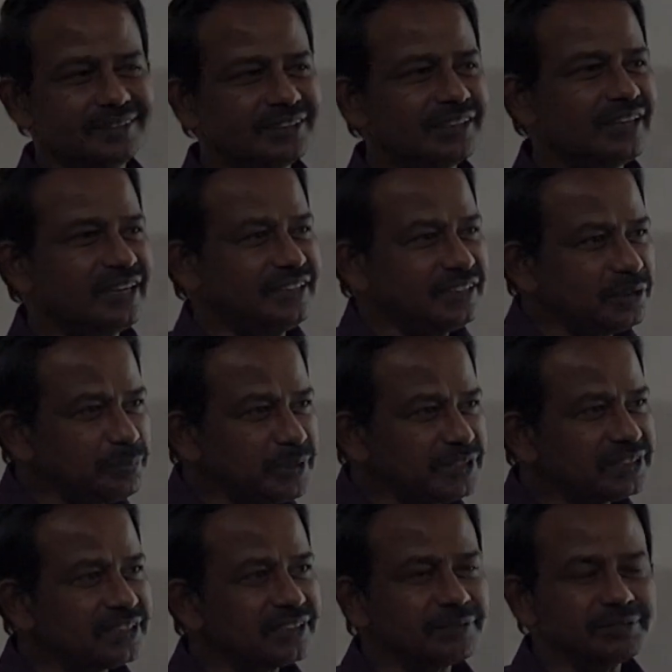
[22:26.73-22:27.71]

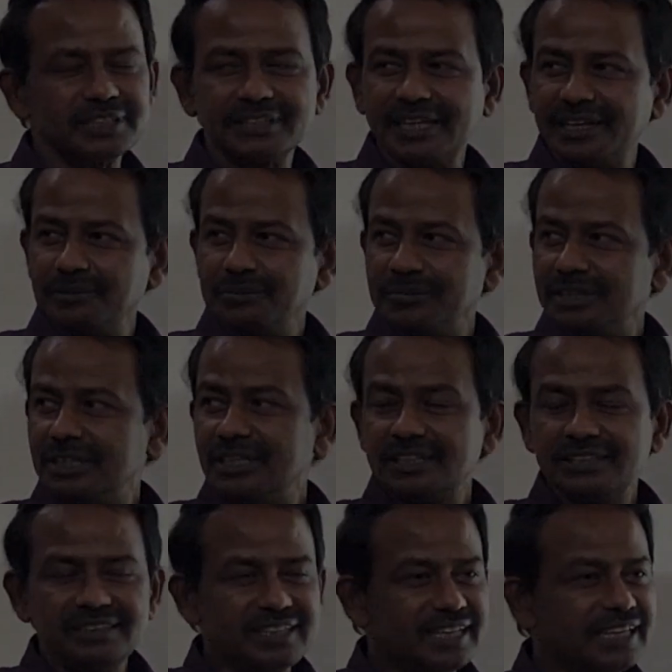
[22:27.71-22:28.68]
100% of the time
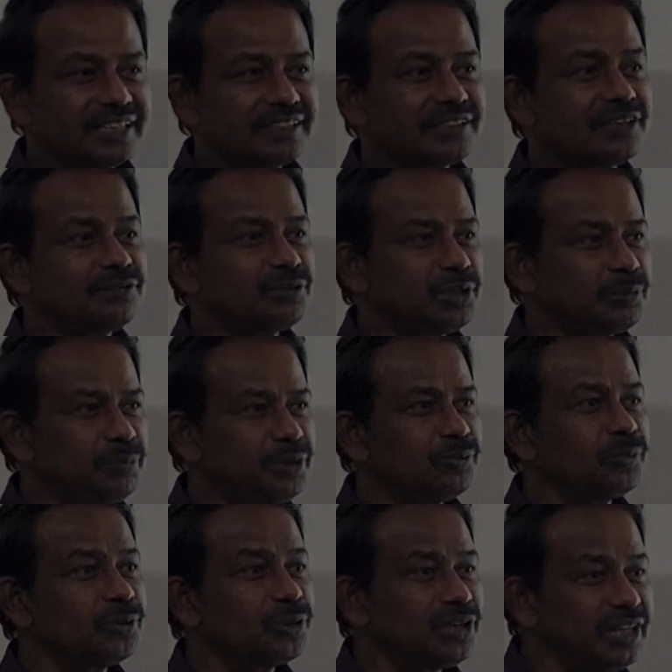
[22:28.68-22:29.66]
the electron will be
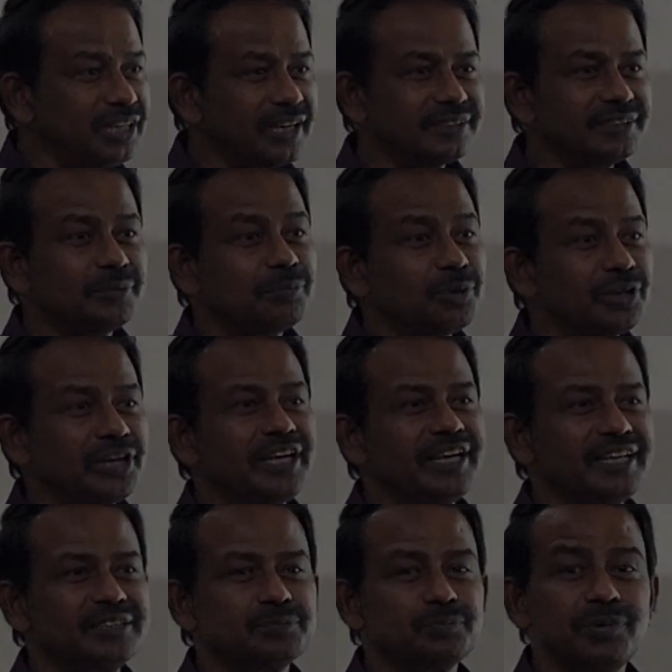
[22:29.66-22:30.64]
only at the Bohr
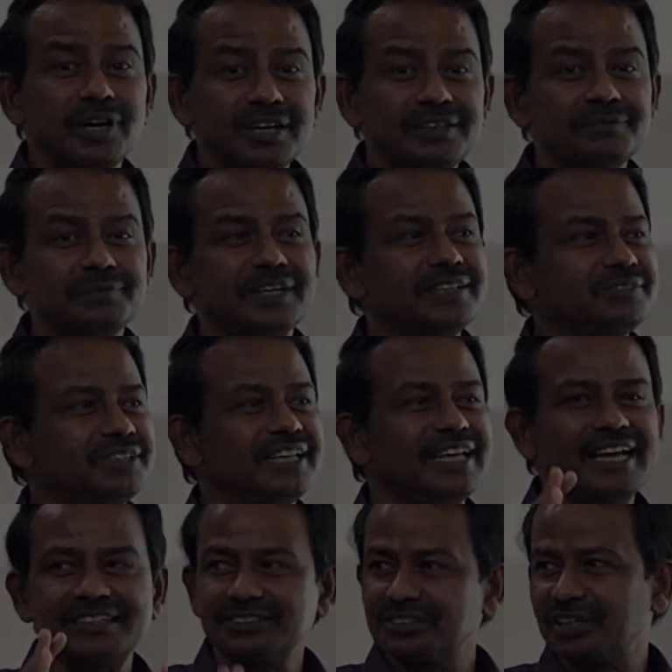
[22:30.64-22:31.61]
radius,
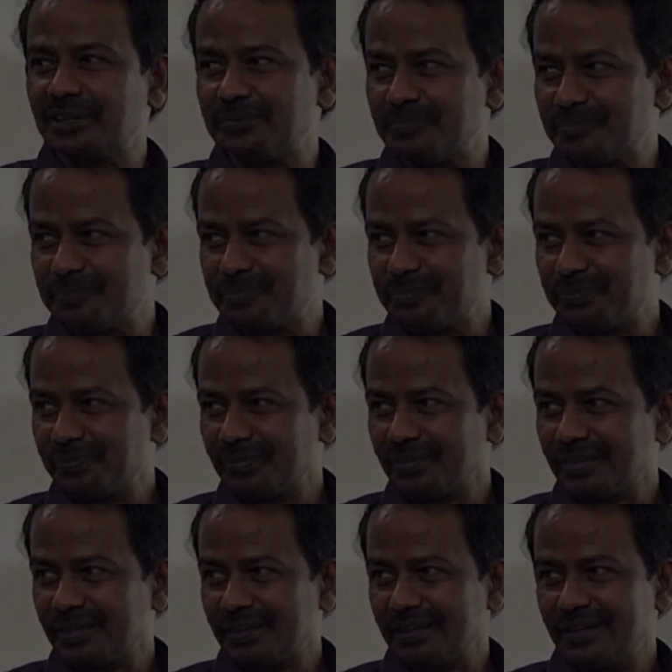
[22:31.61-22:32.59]
0.53 angstrom.
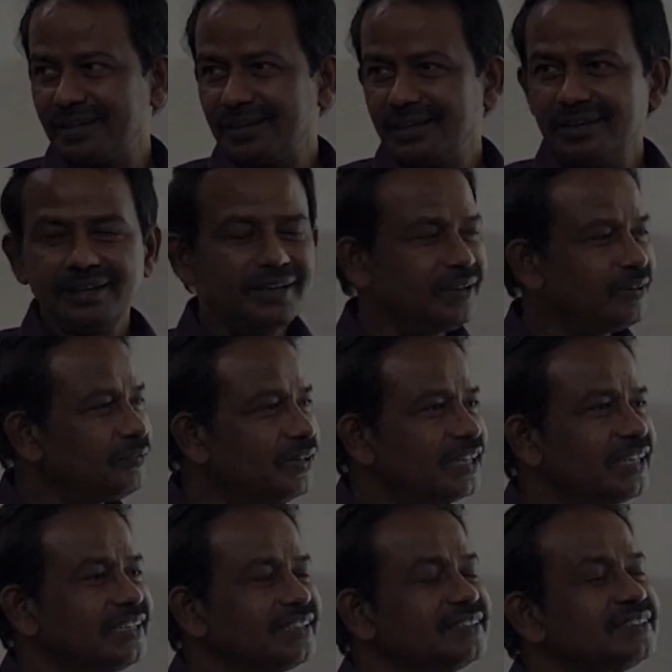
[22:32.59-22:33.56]

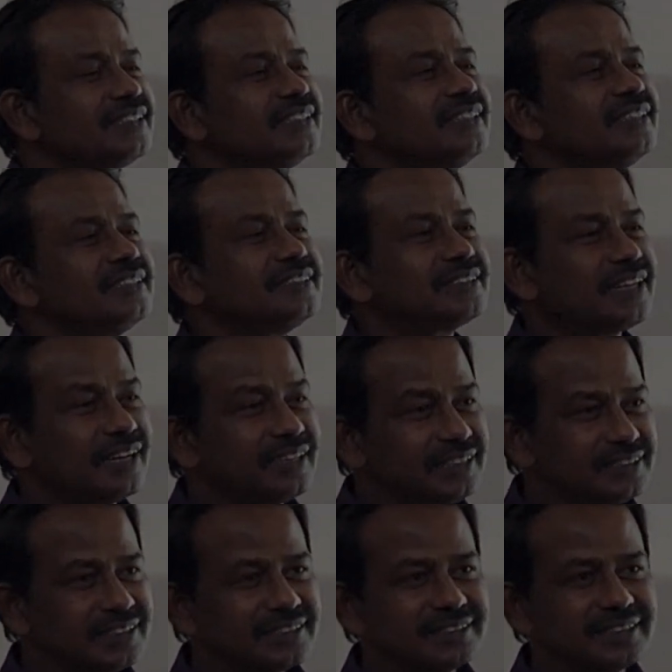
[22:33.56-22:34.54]
Whereas
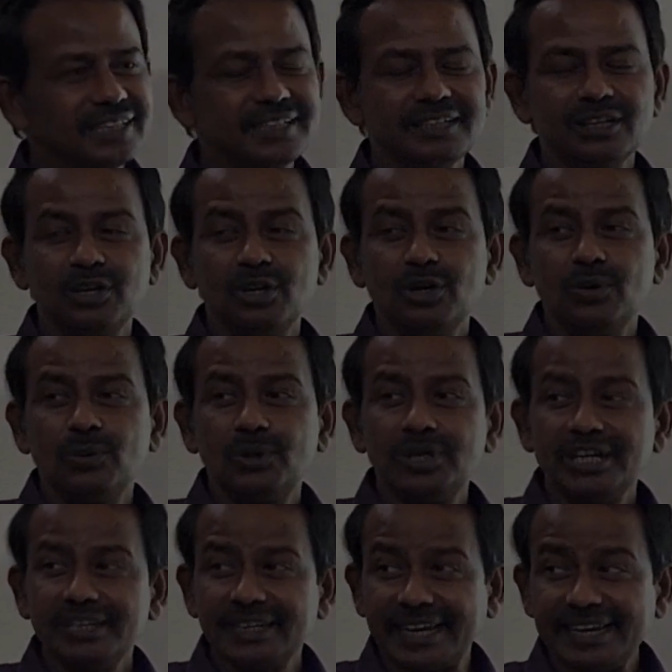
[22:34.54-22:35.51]
Schrödinger said
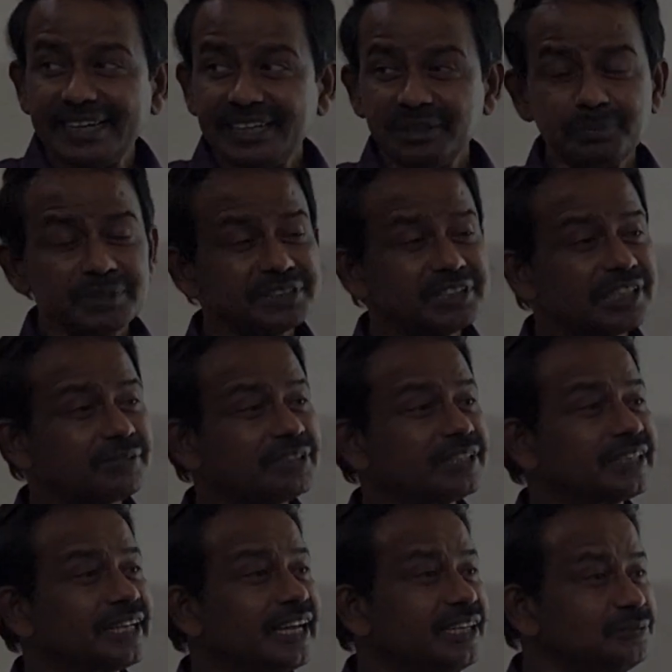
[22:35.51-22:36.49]
only 90% of the
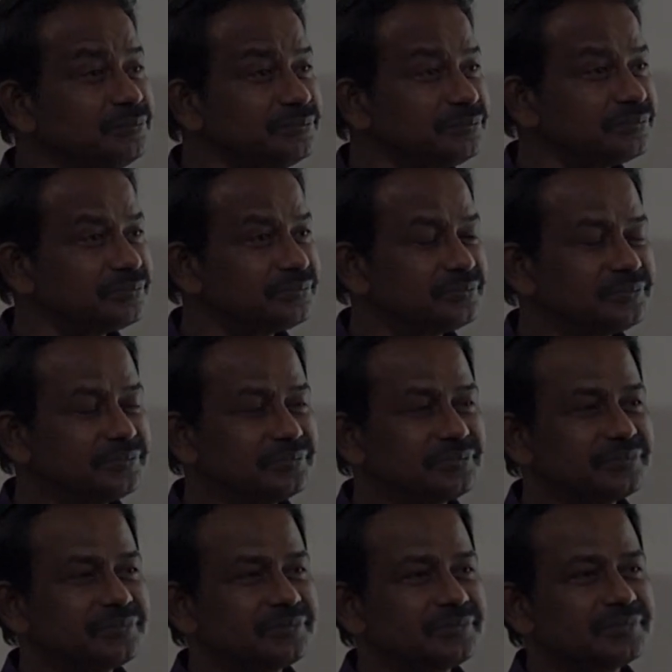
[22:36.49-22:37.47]
time
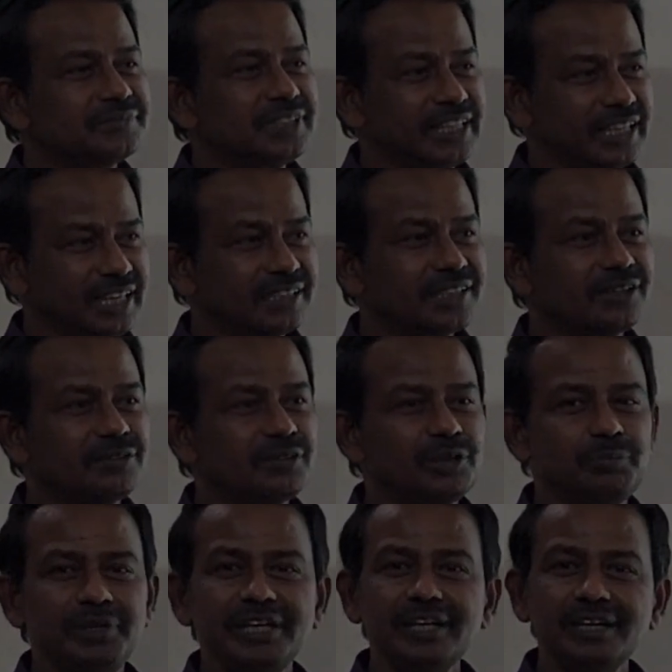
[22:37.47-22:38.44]
the electron
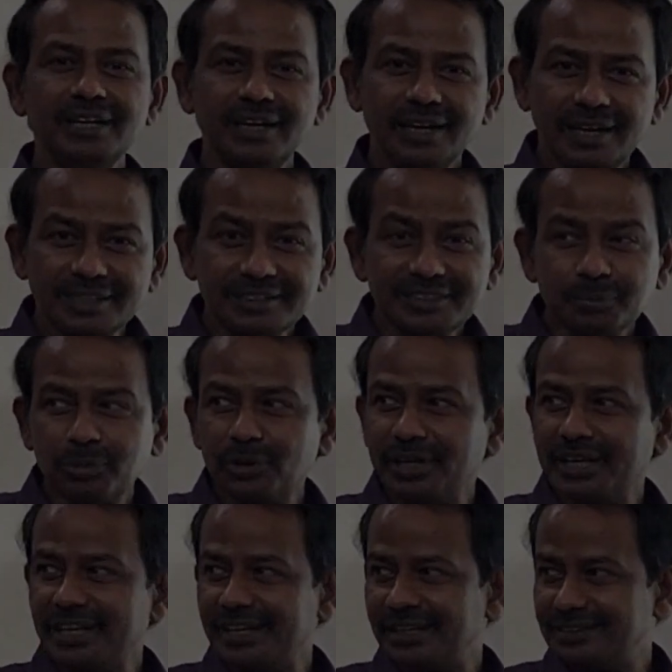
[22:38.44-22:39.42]
will be at the Bohr
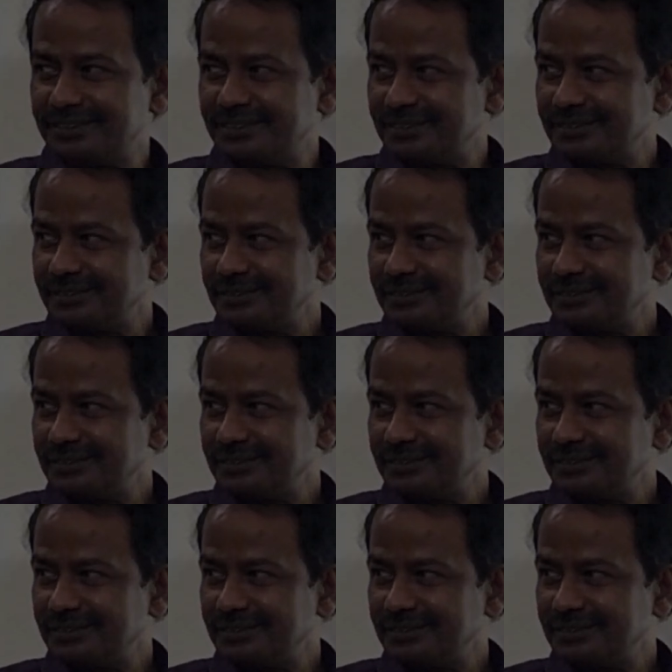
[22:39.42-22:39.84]
radius,